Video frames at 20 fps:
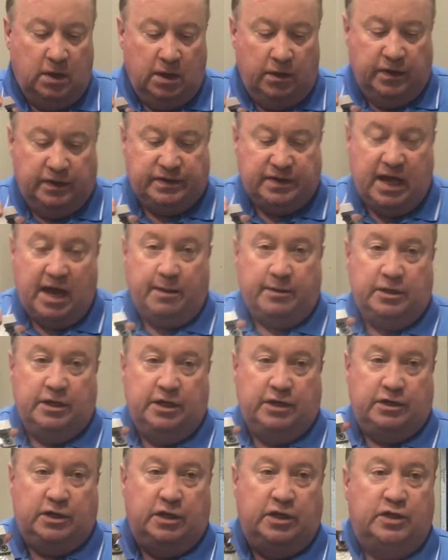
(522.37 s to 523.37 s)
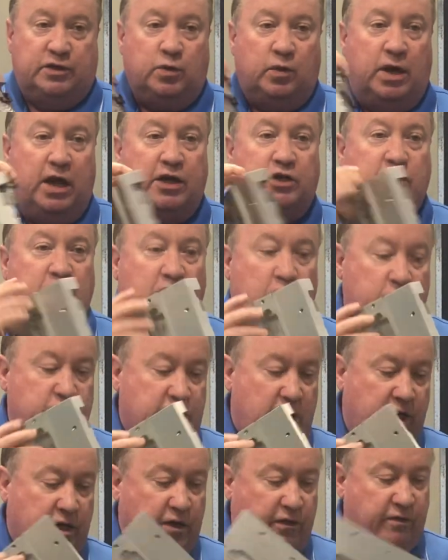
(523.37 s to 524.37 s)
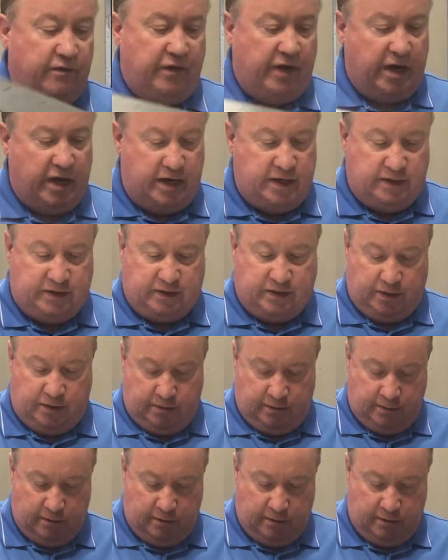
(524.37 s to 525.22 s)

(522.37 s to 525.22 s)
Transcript: This one actually goes onto the vise,